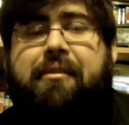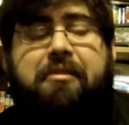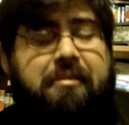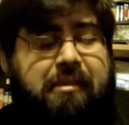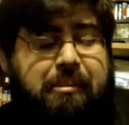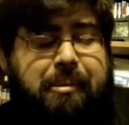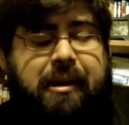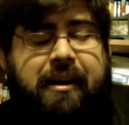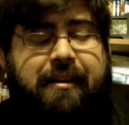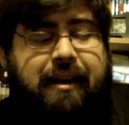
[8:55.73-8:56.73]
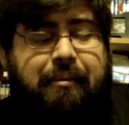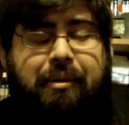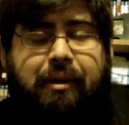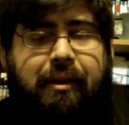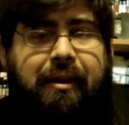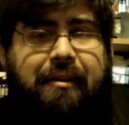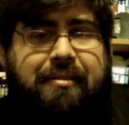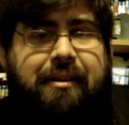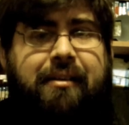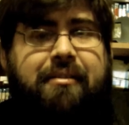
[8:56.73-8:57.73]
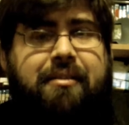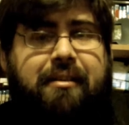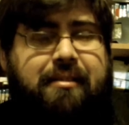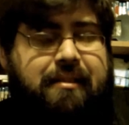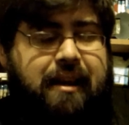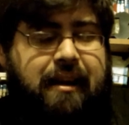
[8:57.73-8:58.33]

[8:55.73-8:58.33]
There's still plenty of times I lost in Injustice